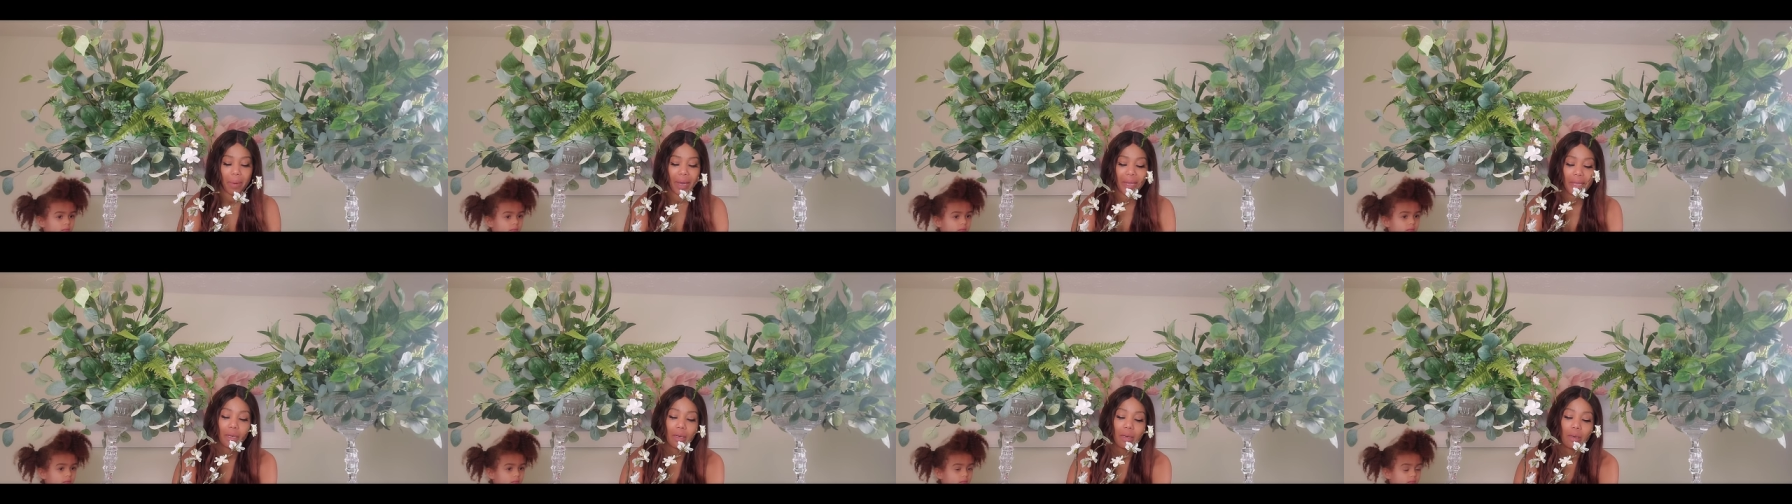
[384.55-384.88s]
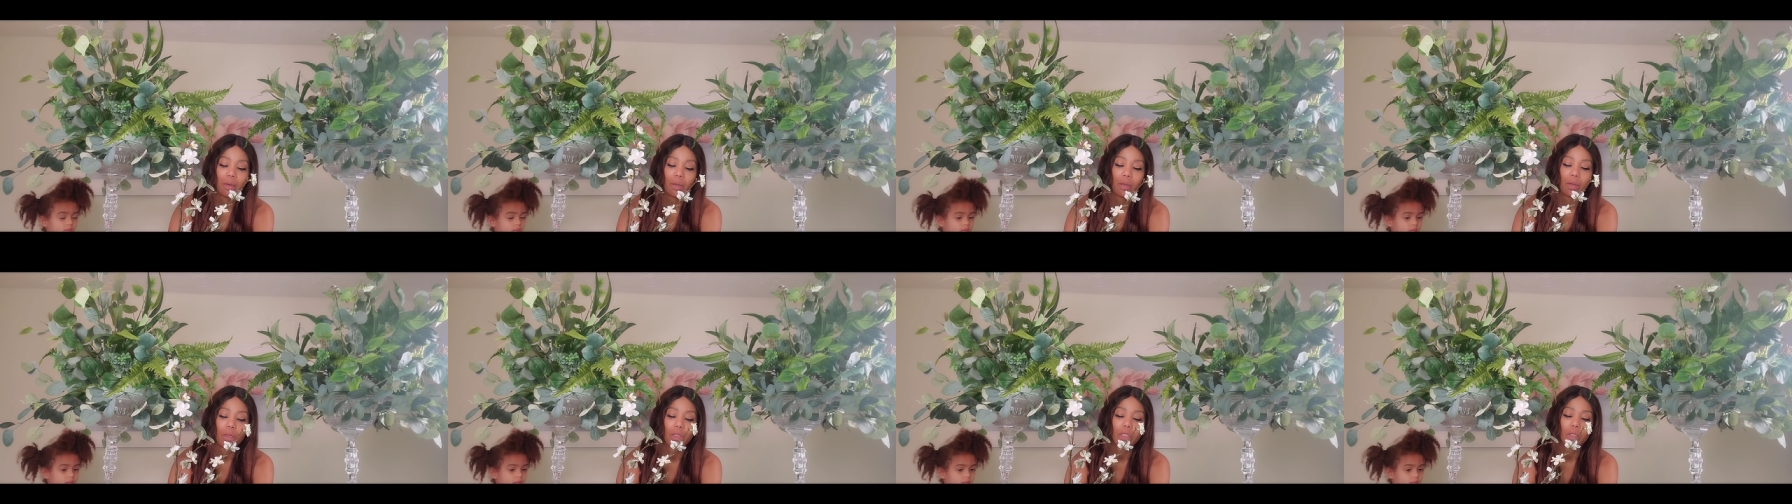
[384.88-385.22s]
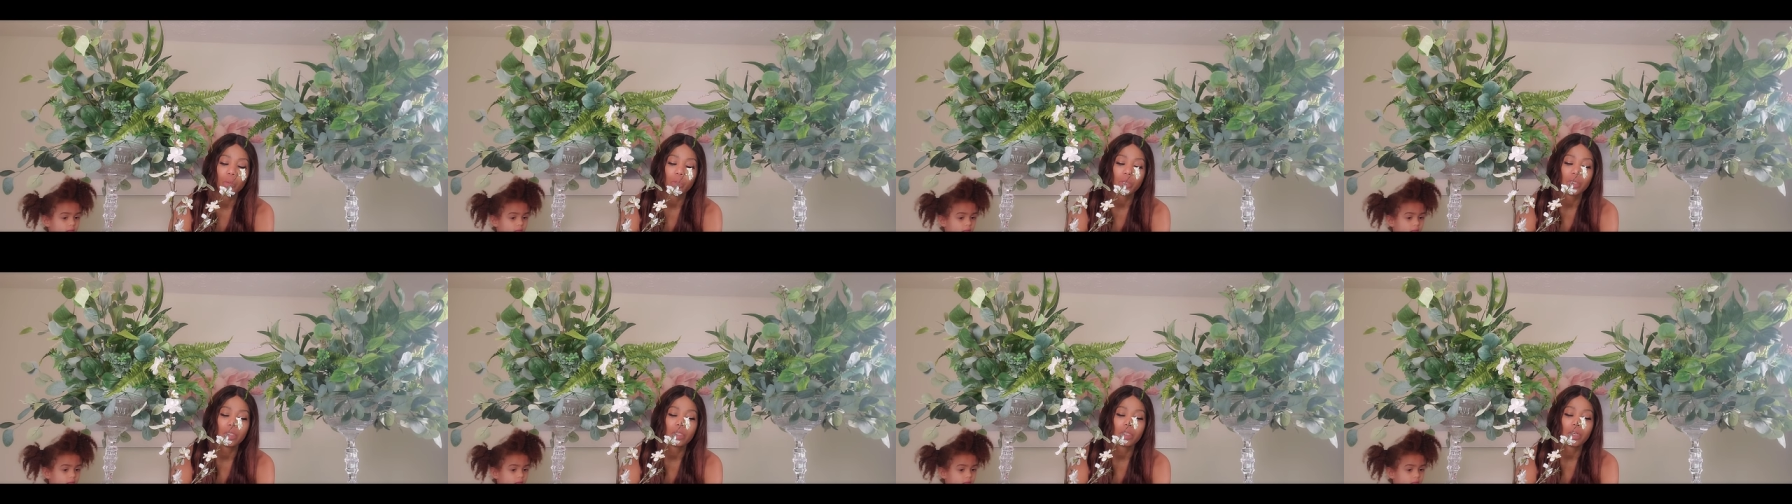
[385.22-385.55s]

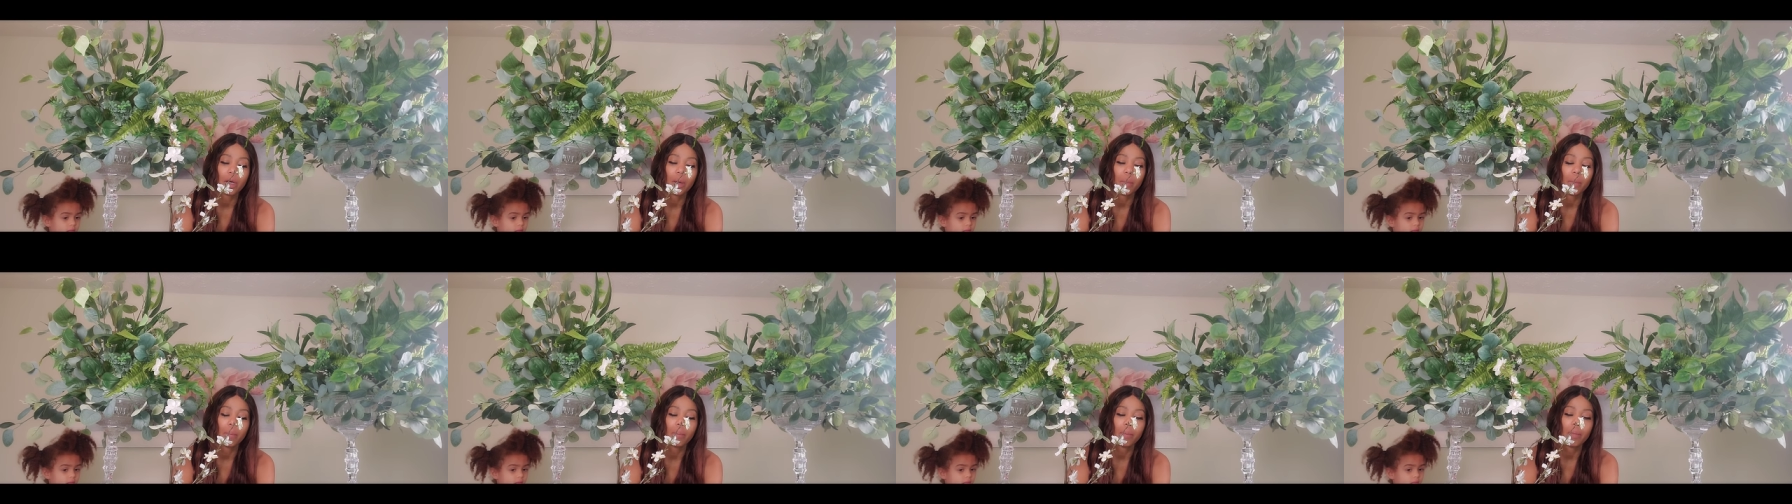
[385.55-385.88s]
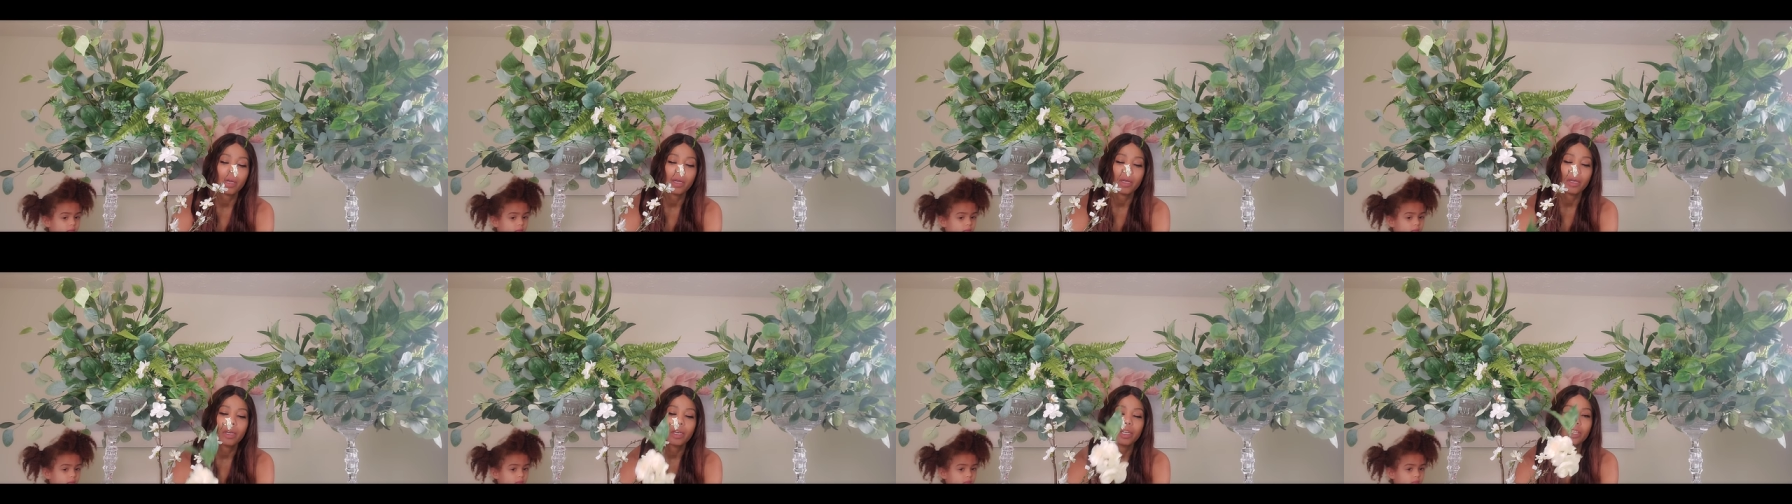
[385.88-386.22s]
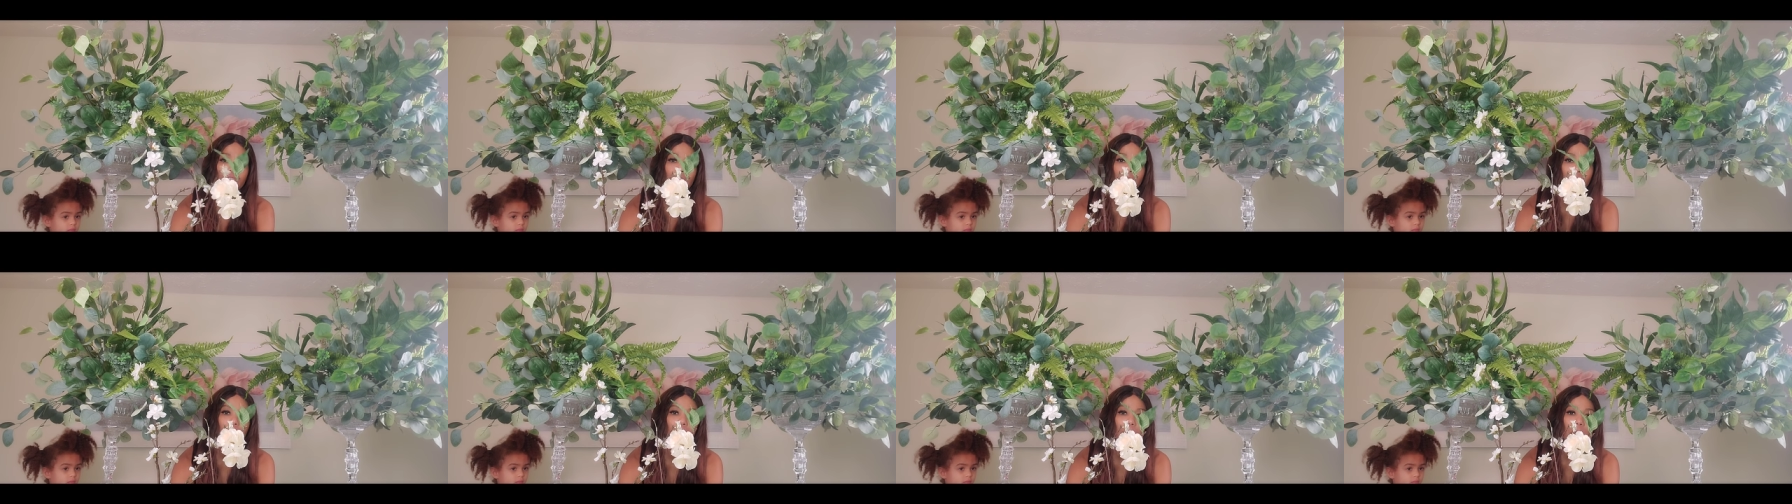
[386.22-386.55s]
Michael's with some
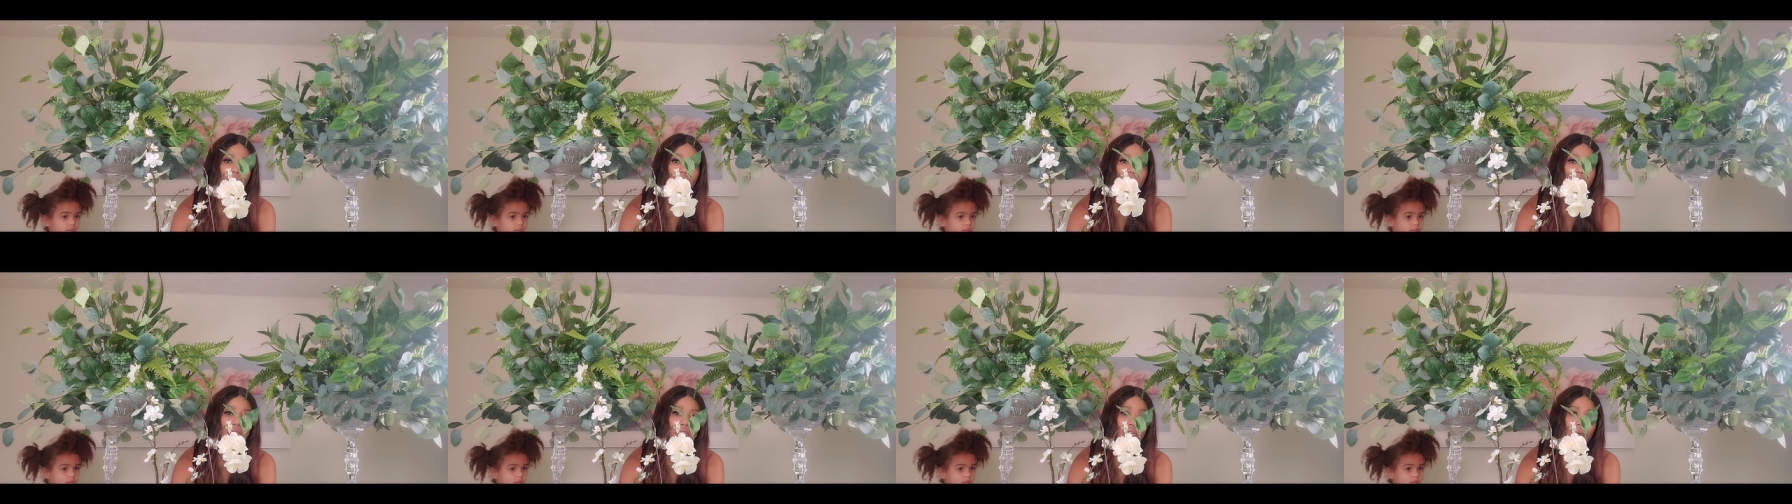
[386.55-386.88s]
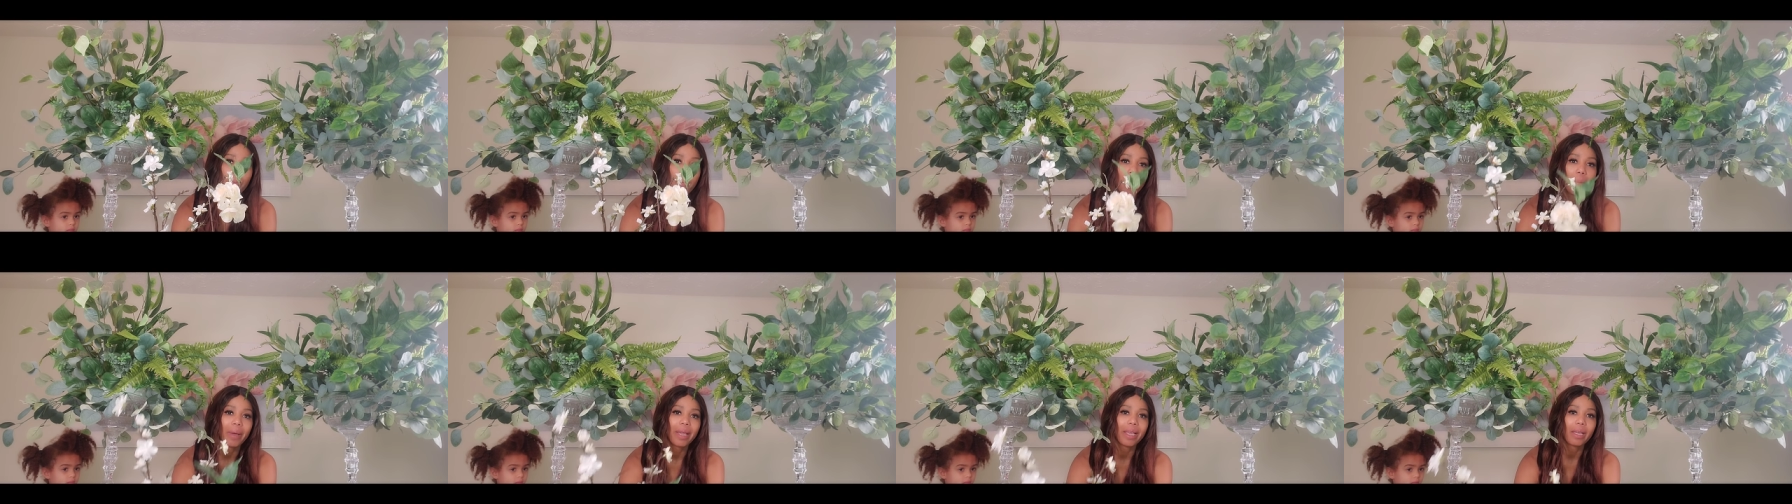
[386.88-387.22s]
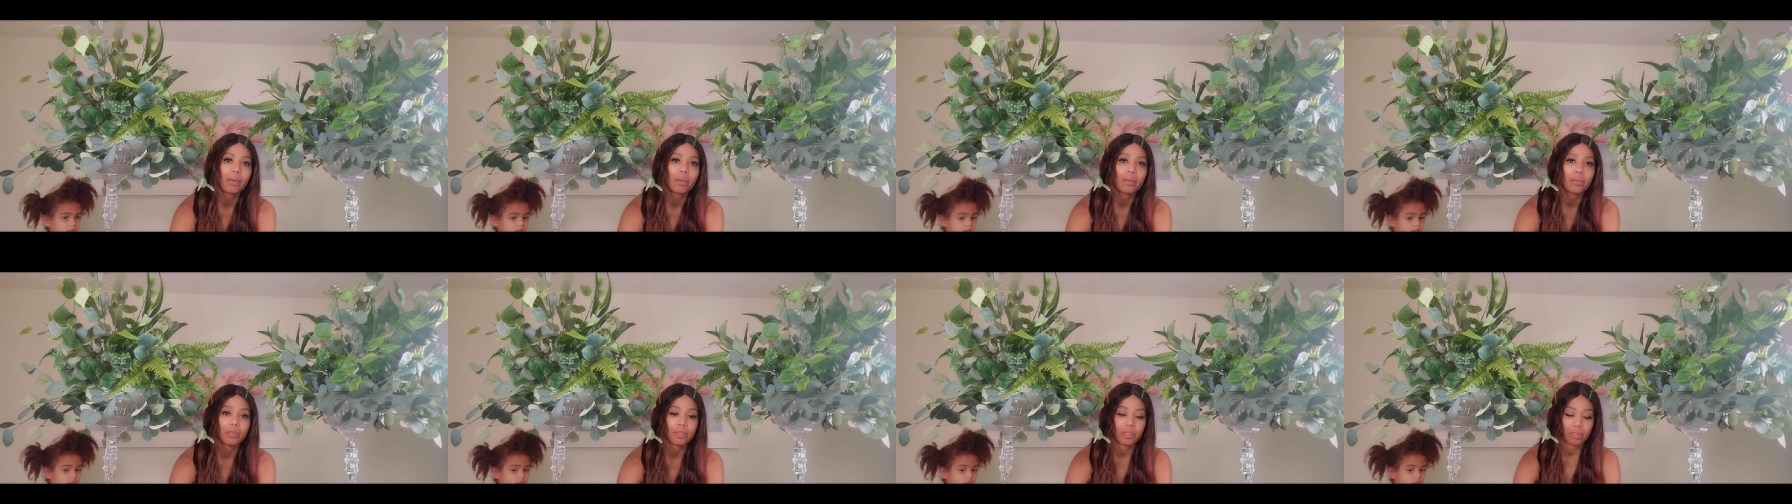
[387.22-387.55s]
cherry blossom
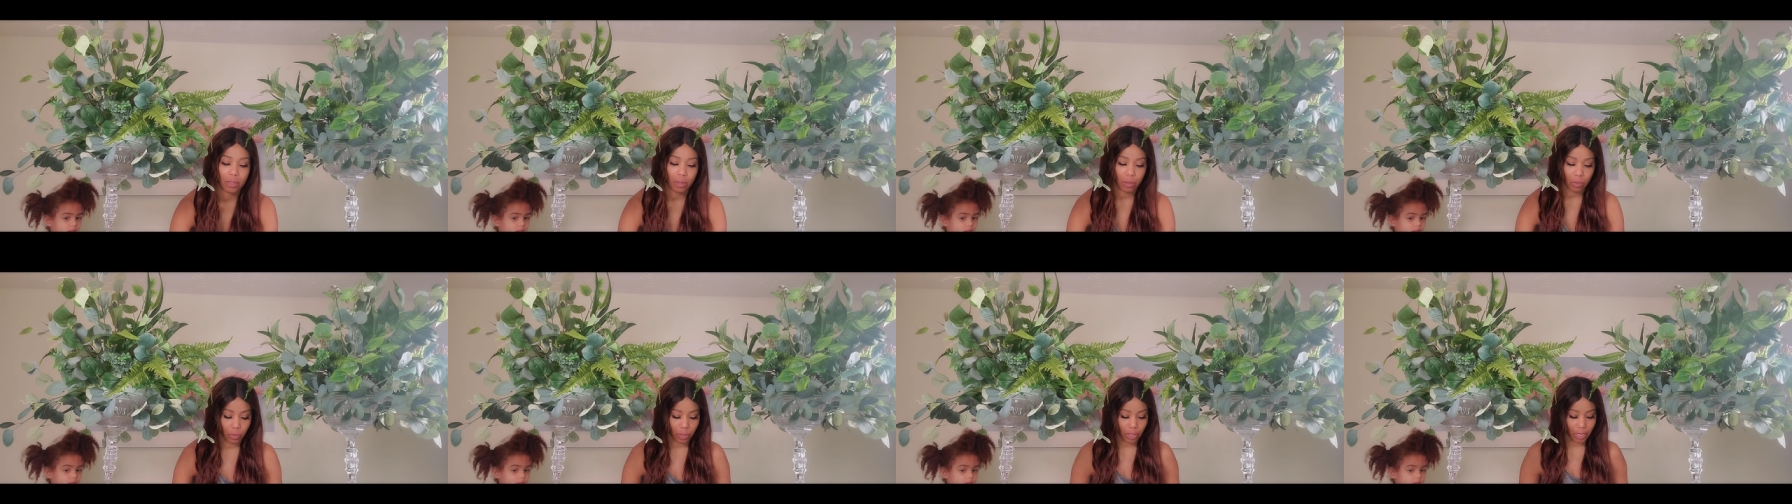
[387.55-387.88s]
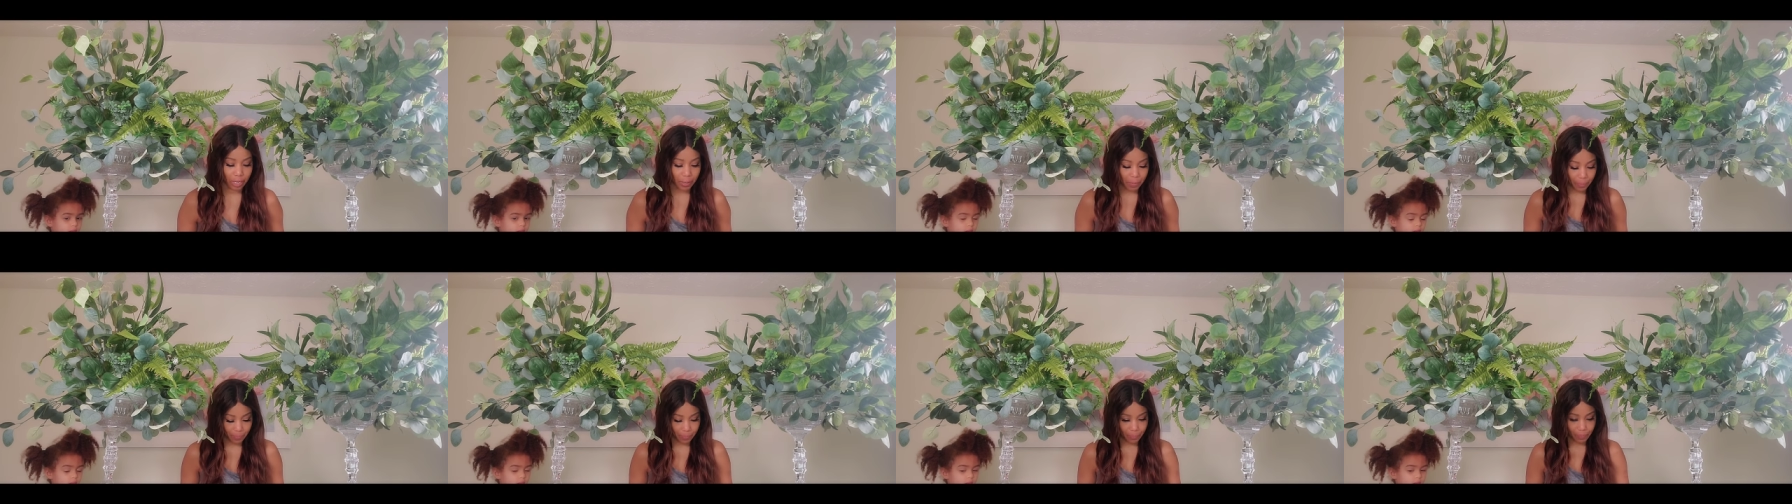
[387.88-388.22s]
Michael's, okay?